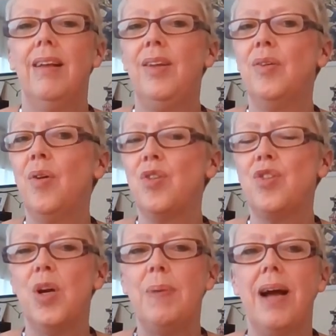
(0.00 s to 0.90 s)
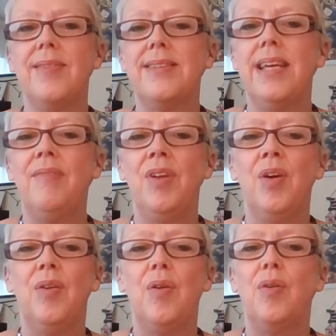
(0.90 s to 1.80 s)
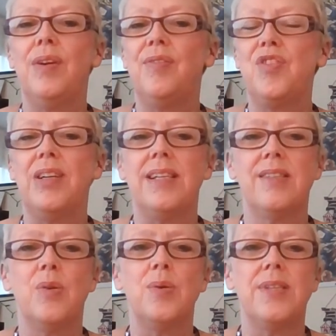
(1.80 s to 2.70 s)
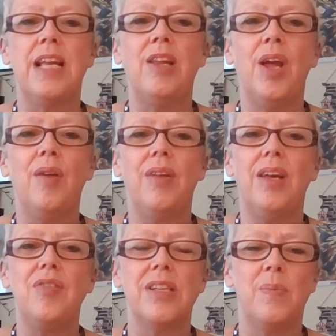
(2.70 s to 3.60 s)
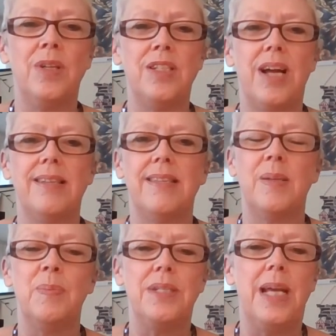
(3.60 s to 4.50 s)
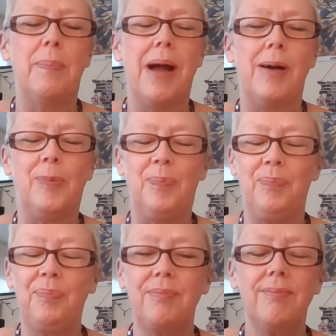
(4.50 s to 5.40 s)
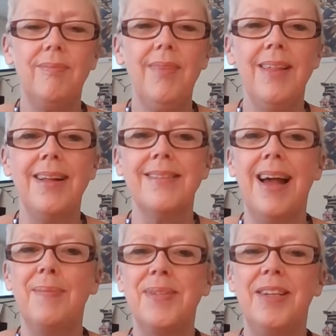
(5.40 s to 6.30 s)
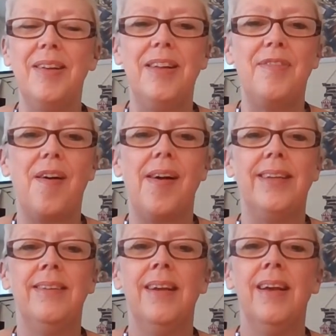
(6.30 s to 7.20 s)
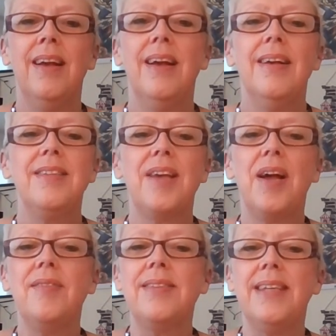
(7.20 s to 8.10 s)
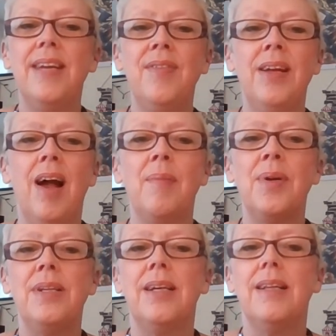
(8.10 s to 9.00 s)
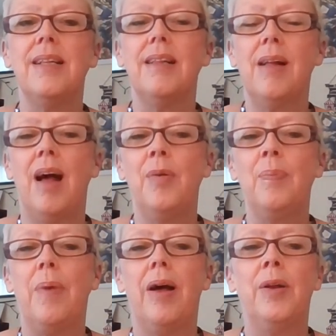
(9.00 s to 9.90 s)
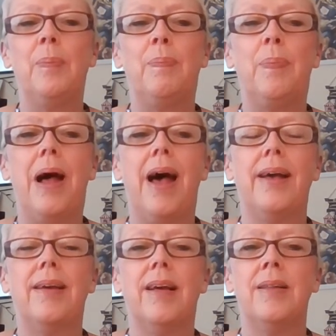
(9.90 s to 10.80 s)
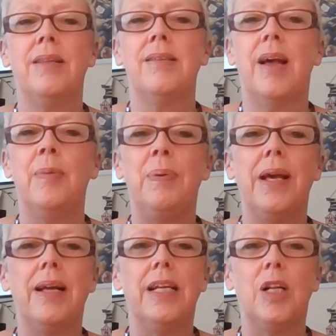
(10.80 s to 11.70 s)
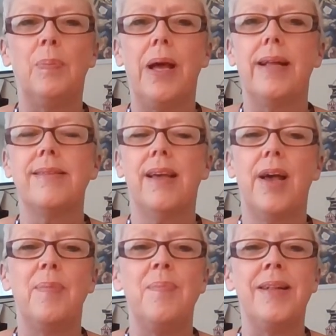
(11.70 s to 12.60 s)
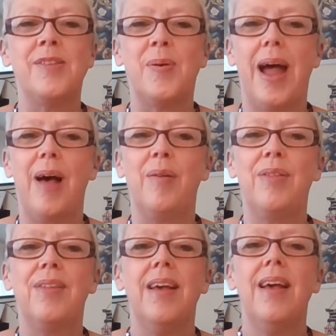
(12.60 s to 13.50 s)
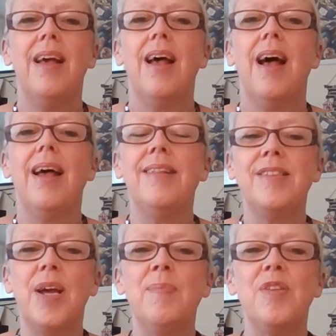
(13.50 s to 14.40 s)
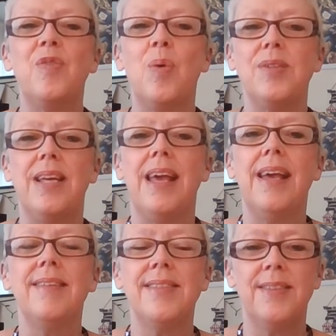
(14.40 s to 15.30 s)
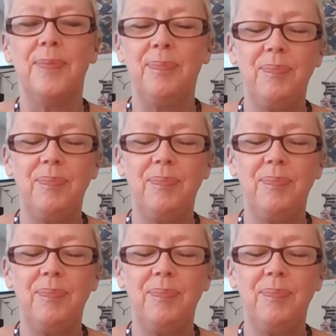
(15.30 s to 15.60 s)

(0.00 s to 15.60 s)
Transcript: you're not sure about this evening, or it triggers thoughts in you that you just want to chat to somebody about. That's absolutely fine. So this evening I'm going to unpack and unpick a little bit mental health in terms of what it is,